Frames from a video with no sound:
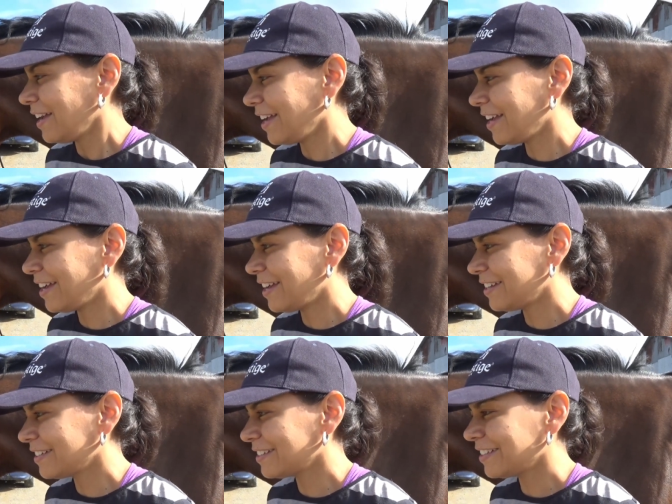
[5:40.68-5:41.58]

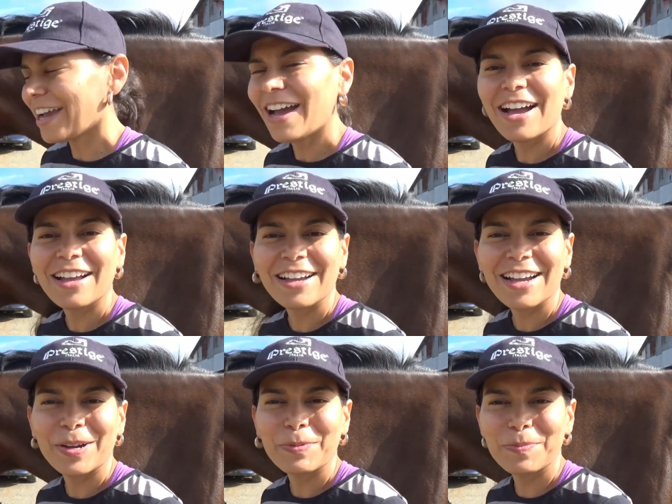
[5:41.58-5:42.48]
And yeah,
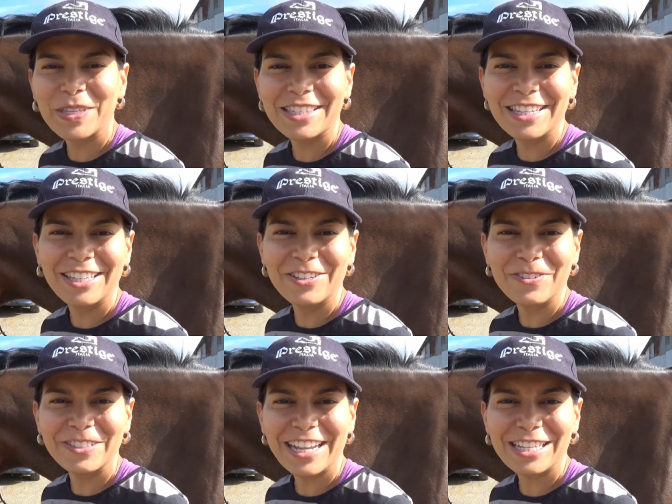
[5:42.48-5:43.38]
I will be seeing
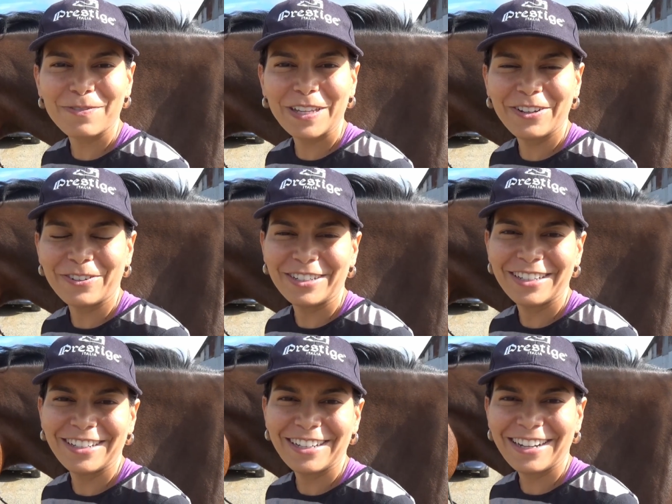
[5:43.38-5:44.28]
you next video.
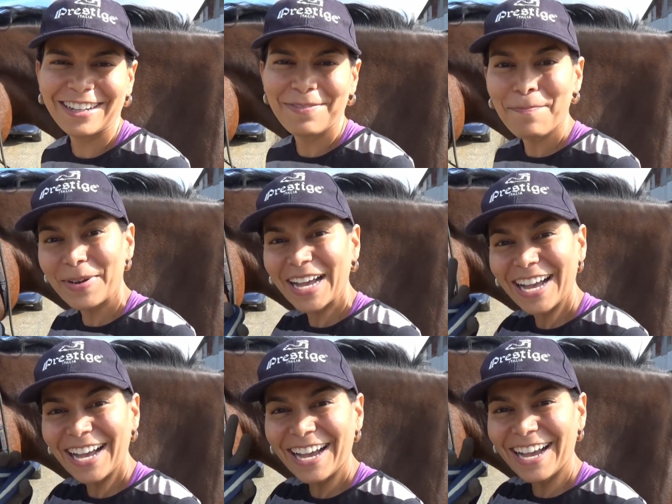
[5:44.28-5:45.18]

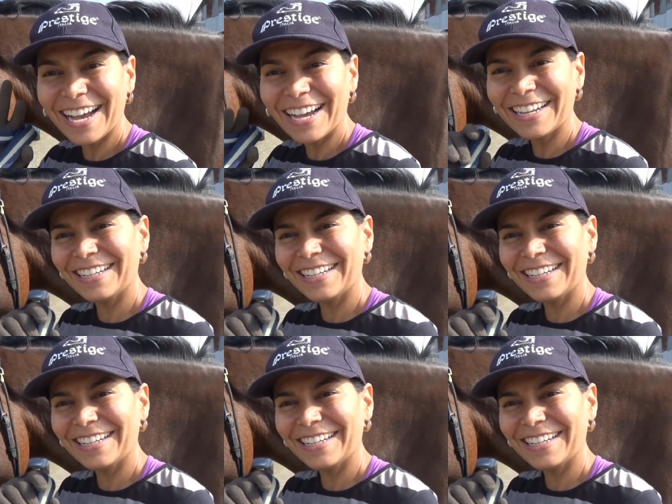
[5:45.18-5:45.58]
Bye!